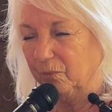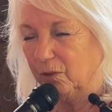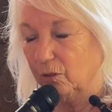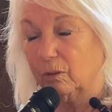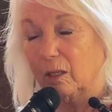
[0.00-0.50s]

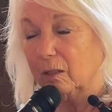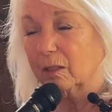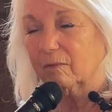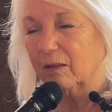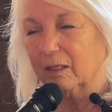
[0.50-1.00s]
You are
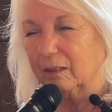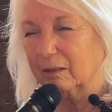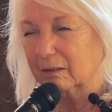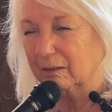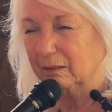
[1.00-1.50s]
all of that.
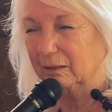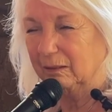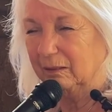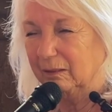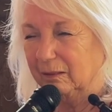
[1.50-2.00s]

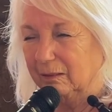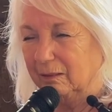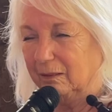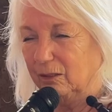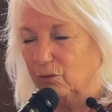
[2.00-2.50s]

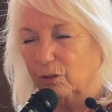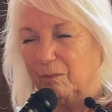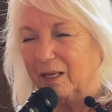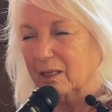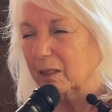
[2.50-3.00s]
You are
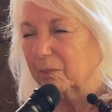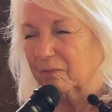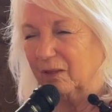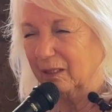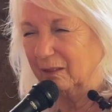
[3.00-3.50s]
made up
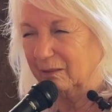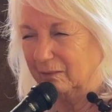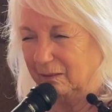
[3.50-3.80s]
of that.